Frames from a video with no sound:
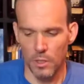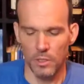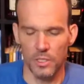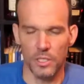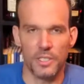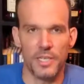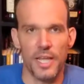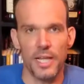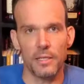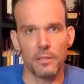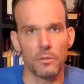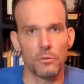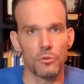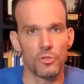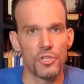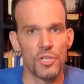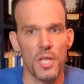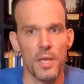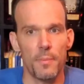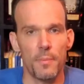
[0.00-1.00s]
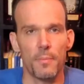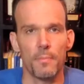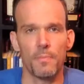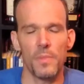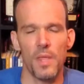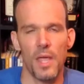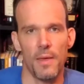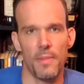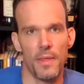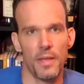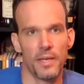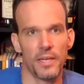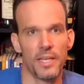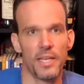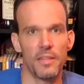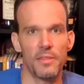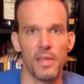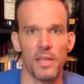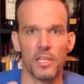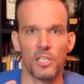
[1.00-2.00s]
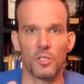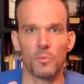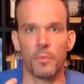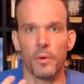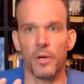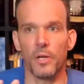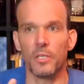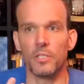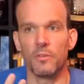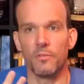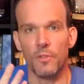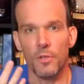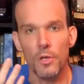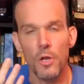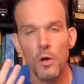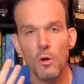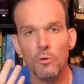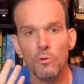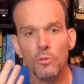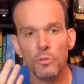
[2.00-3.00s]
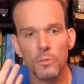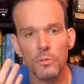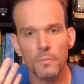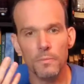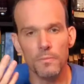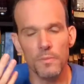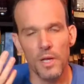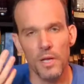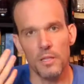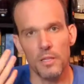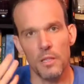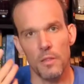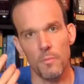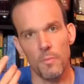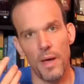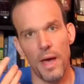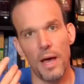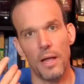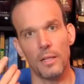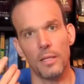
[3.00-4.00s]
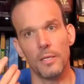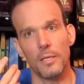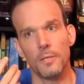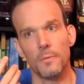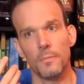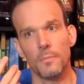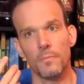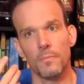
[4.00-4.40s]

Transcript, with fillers: To take a little sip, and then to get that experience of the nose and then the palate